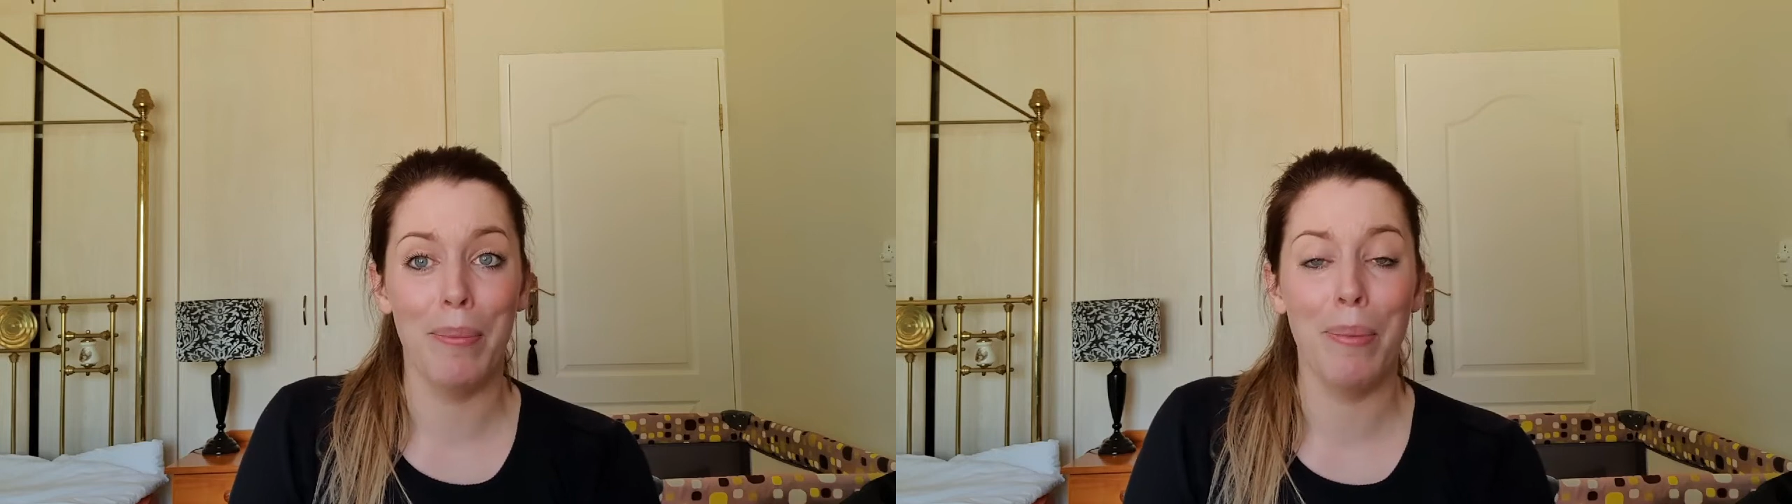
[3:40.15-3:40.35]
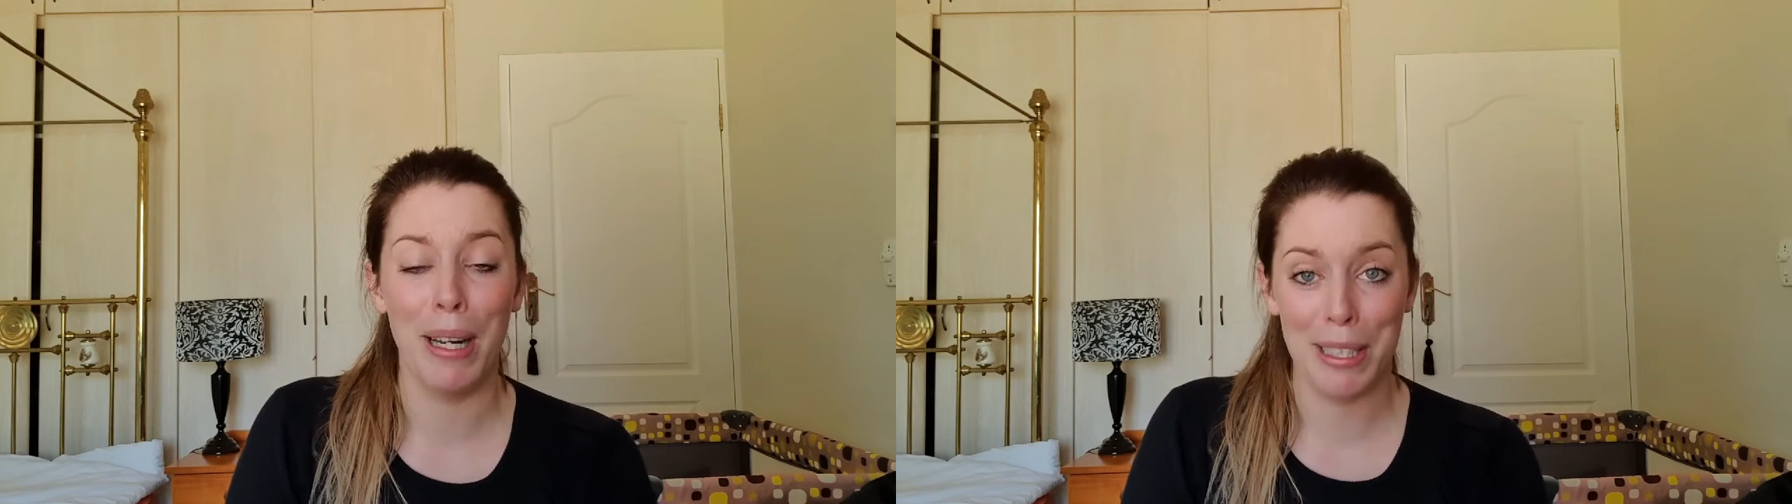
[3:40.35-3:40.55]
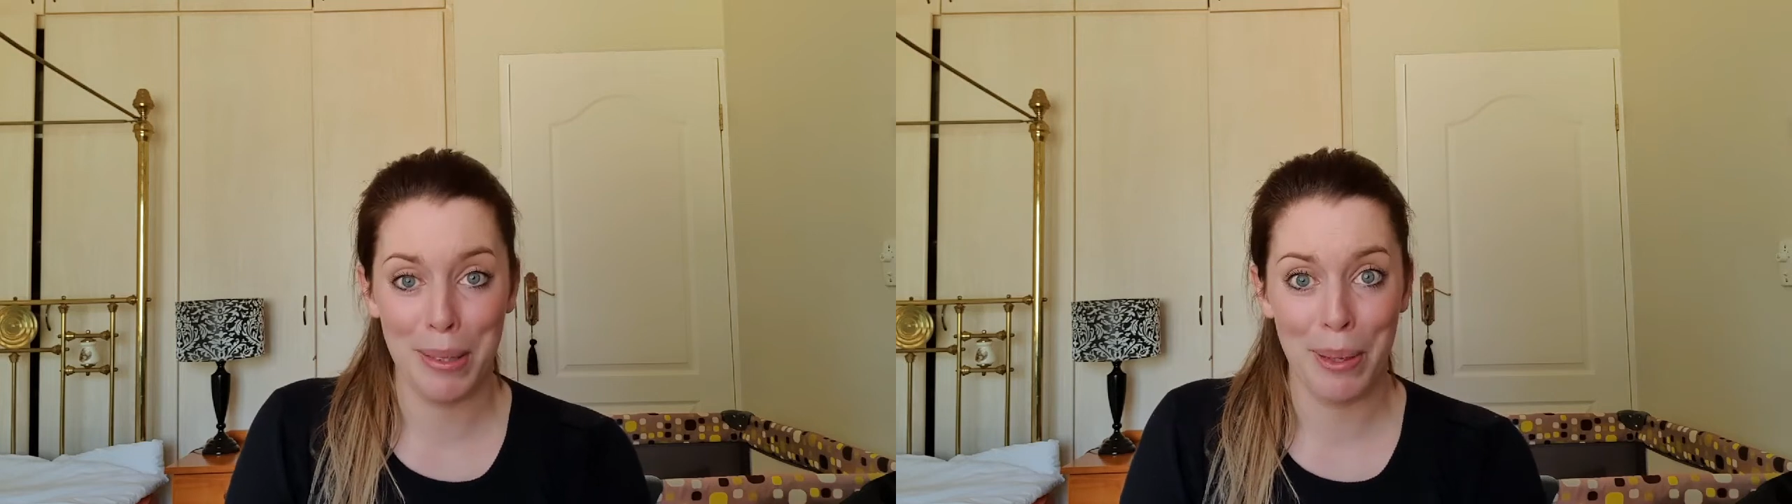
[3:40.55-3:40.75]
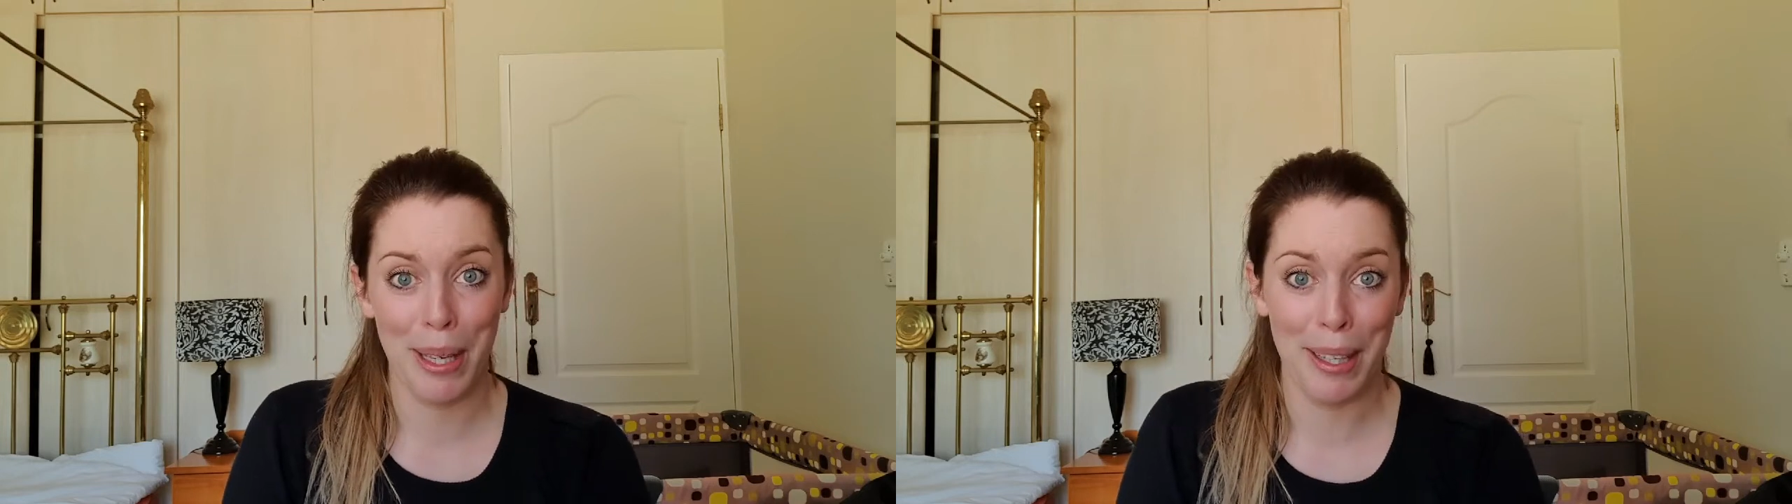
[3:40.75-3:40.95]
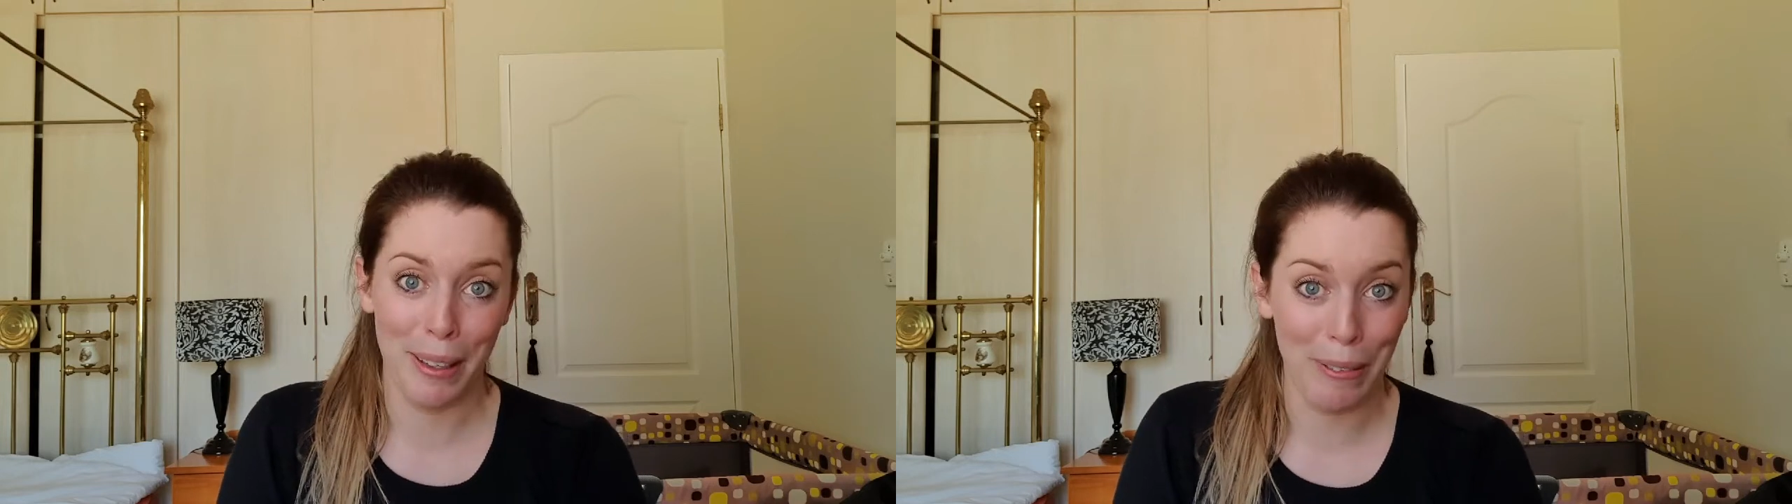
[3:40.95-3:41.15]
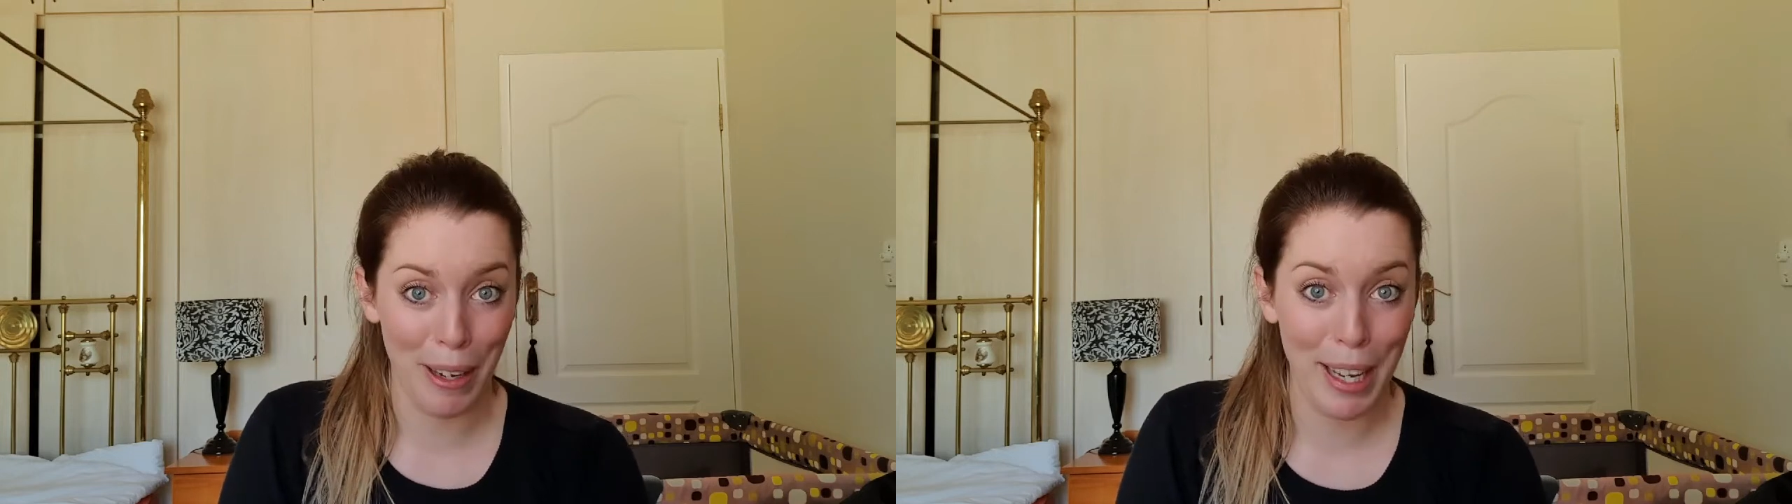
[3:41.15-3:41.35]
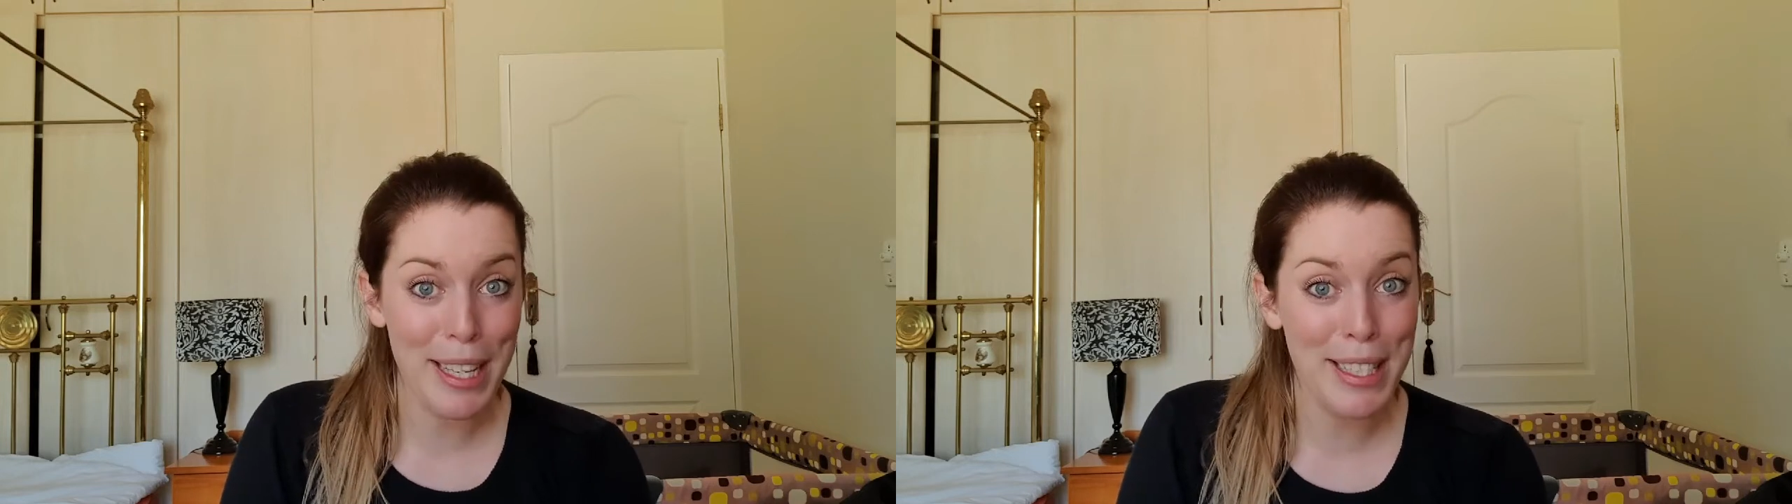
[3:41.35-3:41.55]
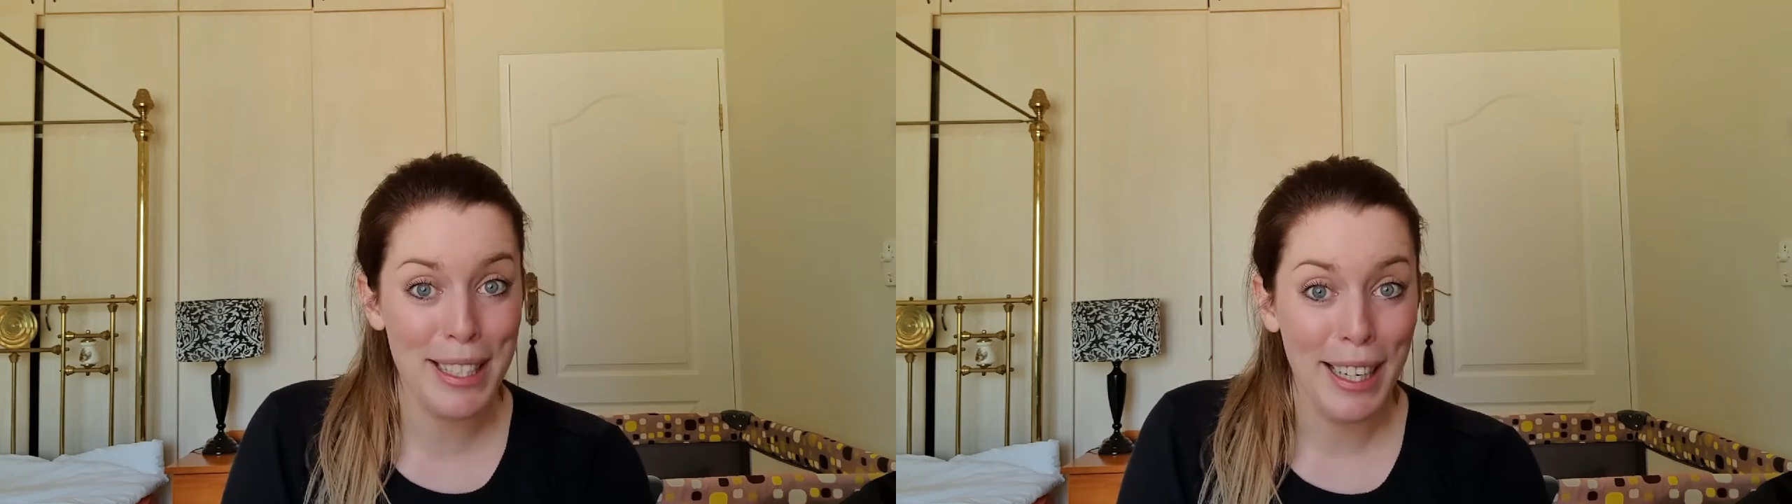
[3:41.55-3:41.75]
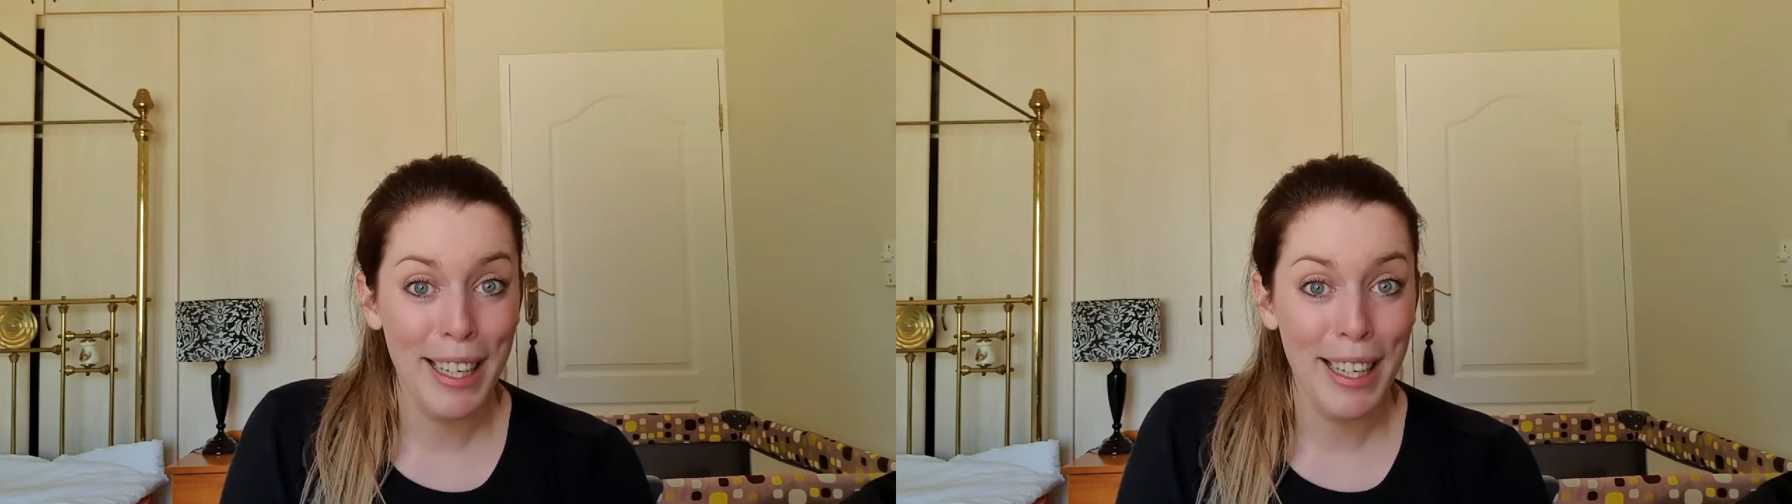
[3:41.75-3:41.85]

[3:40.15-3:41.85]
punched me in the face.